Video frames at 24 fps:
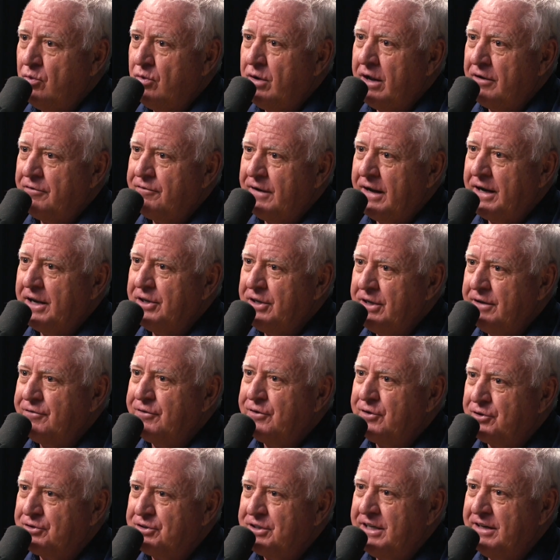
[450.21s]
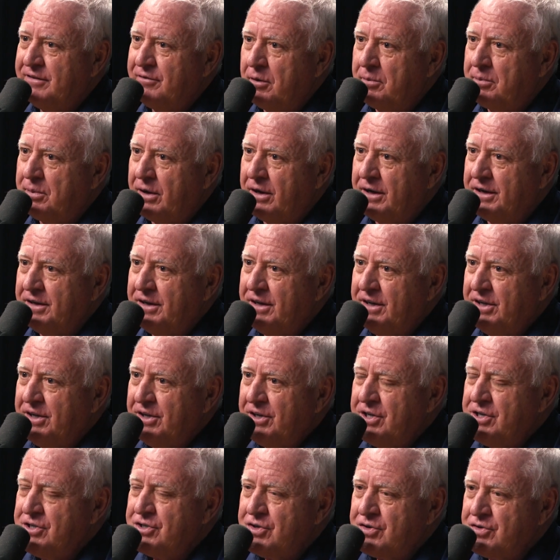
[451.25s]
But what yeah. I find it difficult to give up on
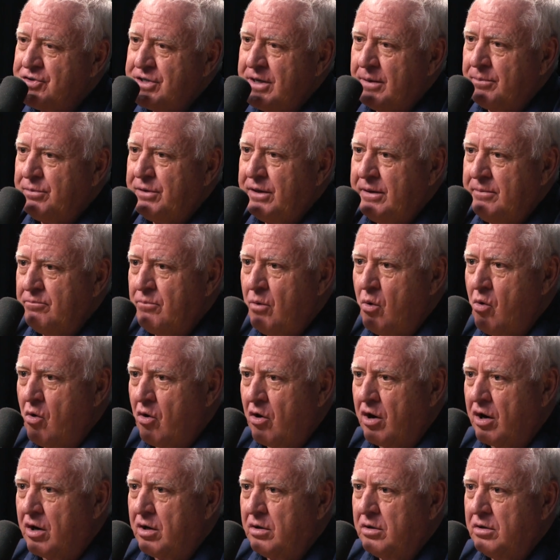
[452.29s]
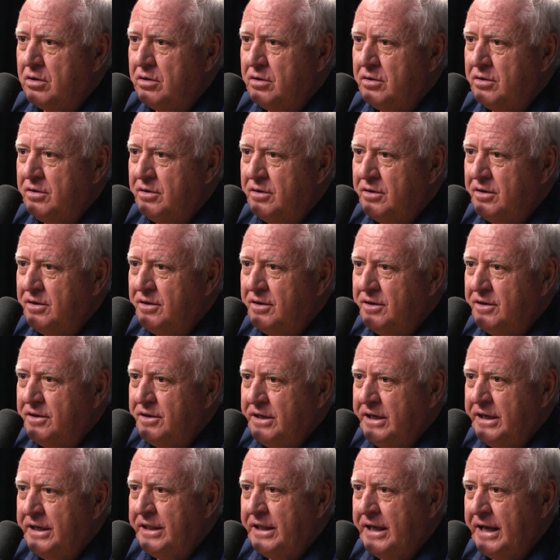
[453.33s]
is there something more
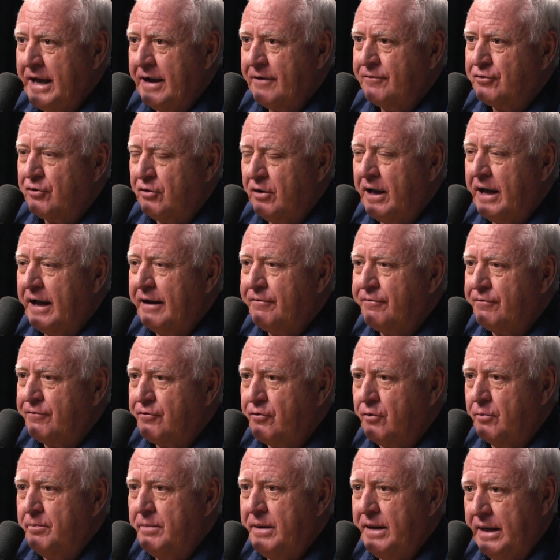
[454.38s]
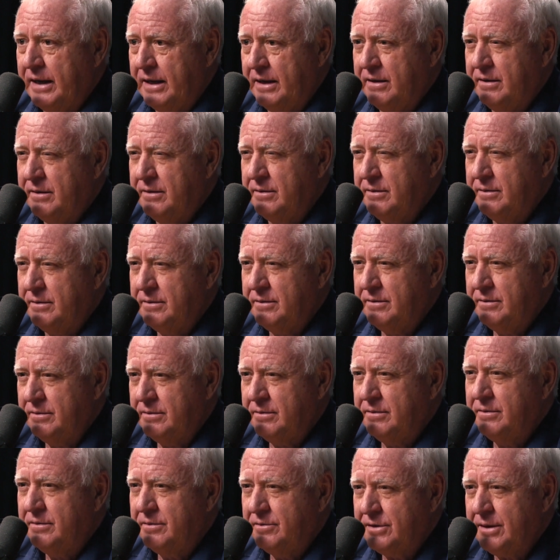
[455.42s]
in the afterlife for me. Mm-hmm.
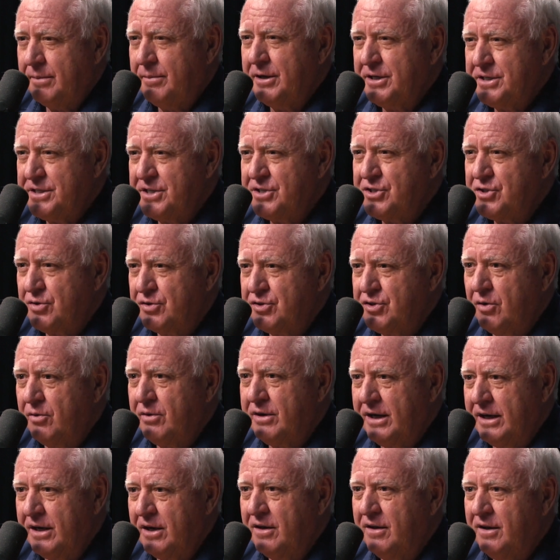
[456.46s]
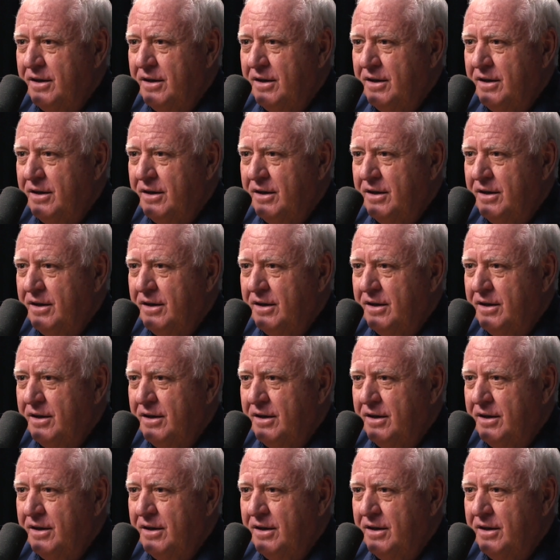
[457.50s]
That makes sense. So it's Absolutely.